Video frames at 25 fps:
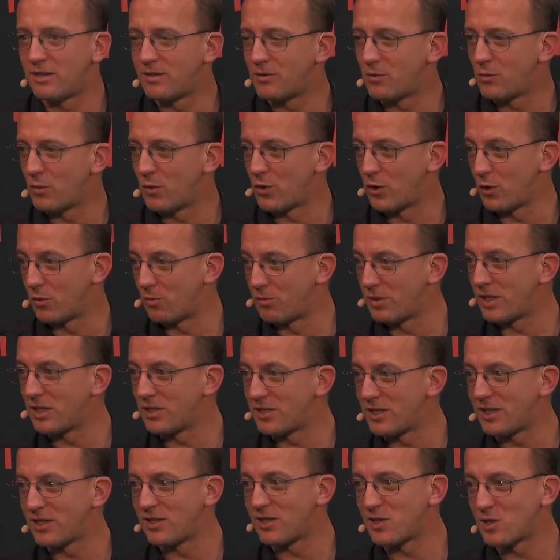we are
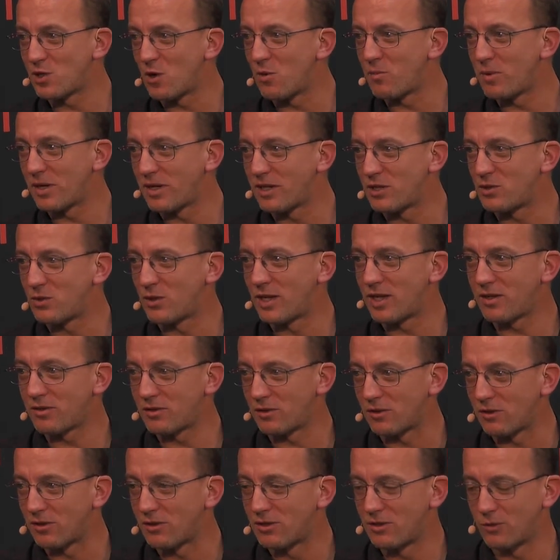building this company
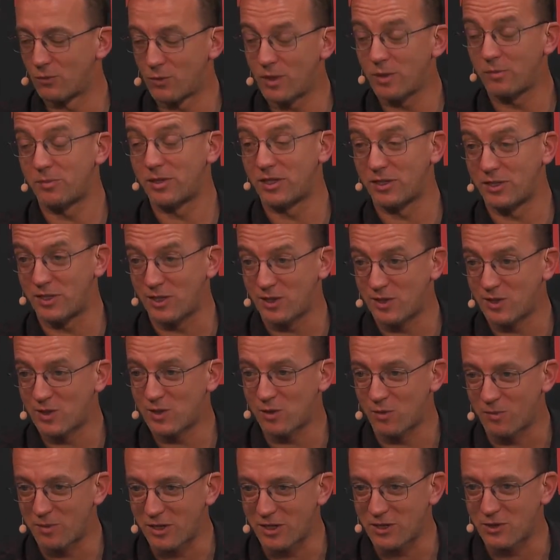together. We're building this
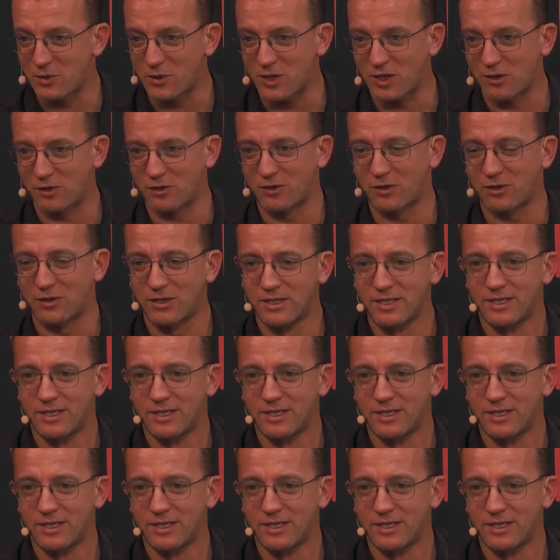company together.